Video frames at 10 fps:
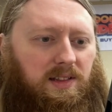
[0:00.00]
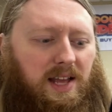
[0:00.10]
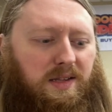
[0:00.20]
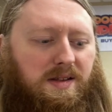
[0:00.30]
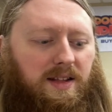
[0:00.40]

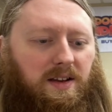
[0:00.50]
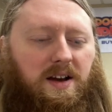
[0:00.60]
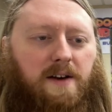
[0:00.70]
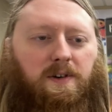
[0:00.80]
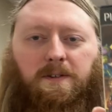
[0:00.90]
That's not the
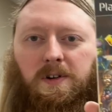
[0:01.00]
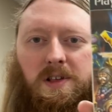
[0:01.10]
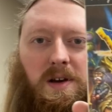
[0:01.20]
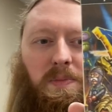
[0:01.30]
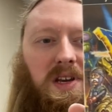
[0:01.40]
cover for
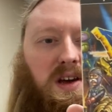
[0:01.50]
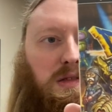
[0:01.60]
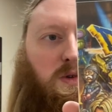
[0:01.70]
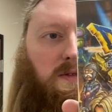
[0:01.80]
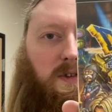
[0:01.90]
the
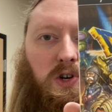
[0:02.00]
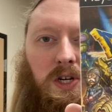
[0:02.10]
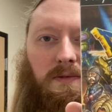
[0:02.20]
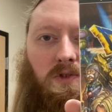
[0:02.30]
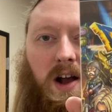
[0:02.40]
PS1
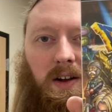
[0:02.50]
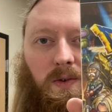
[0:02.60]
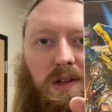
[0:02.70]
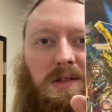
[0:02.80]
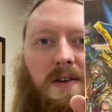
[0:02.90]
version of Dragon
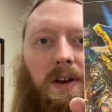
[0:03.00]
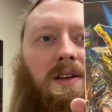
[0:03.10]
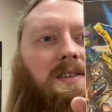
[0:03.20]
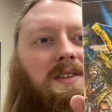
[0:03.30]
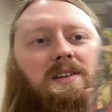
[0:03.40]
Quest VII.
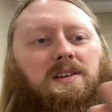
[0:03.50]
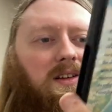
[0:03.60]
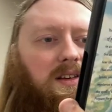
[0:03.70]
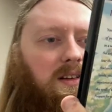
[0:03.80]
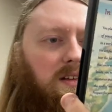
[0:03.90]

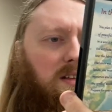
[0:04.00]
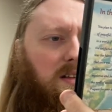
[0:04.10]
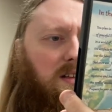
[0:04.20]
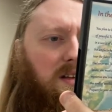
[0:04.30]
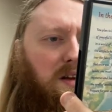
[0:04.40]

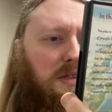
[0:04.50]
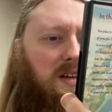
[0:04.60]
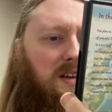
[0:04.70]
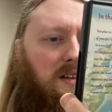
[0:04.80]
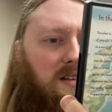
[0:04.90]
Is
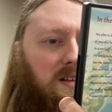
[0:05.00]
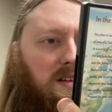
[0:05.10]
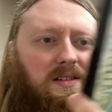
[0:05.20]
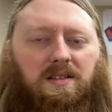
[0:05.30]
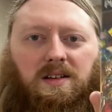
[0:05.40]
it?
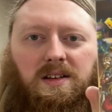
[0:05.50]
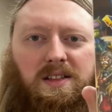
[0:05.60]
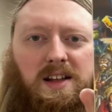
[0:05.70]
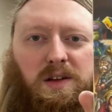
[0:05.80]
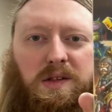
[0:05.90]

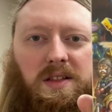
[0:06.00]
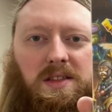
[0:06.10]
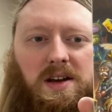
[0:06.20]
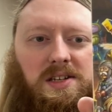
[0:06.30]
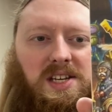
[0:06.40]
That looks like
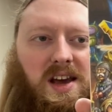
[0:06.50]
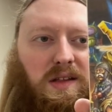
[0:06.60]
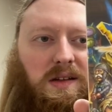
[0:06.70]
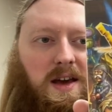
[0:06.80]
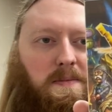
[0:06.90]
a
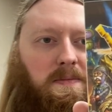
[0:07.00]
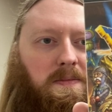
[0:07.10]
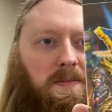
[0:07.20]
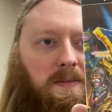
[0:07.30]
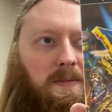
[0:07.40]
DS game.
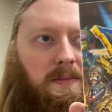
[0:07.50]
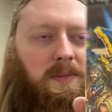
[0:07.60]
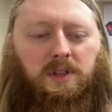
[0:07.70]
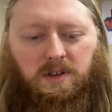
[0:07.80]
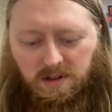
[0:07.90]

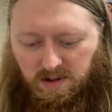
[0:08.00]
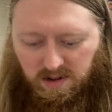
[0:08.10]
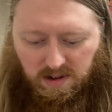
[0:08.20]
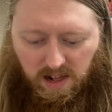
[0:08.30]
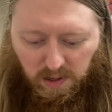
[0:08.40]

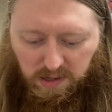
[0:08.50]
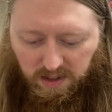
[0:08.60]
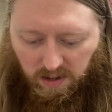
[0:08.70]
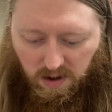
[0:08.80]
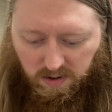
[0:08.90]
That looks
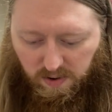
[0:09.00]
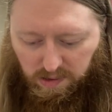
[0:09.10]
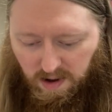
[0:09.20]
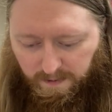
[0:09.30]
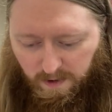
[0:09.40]
like the logo and
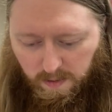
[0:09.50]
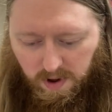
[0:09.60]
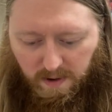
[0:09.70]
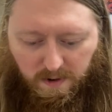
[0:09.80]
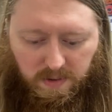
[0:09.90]
stuff from
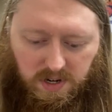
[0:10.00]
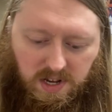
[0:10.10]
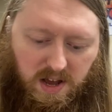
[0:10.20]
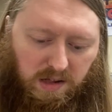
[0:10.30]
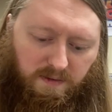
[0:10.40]
uh, from the
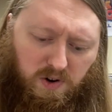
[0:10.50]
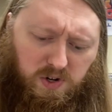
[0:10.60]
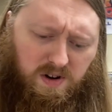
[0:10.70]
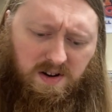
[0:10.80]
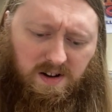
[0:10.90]
DS
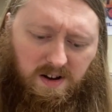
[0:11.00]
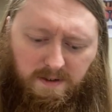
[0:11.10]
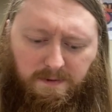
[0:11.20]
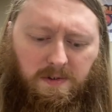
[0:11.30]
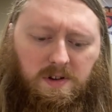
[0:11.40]
version
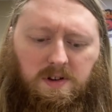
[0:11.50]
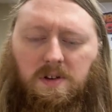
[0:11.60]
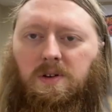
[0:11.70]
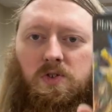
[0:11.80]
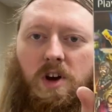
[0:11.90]
of
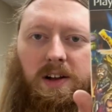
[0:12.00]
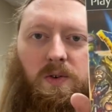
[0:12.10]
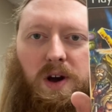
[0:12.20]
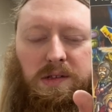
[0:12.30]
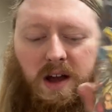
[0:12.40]
Dragon
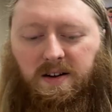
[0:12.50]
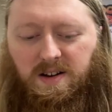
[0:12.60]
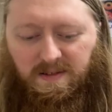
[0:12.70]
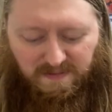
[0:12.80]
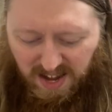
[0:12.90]
Quest. I don't
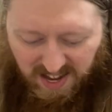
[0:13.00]
know.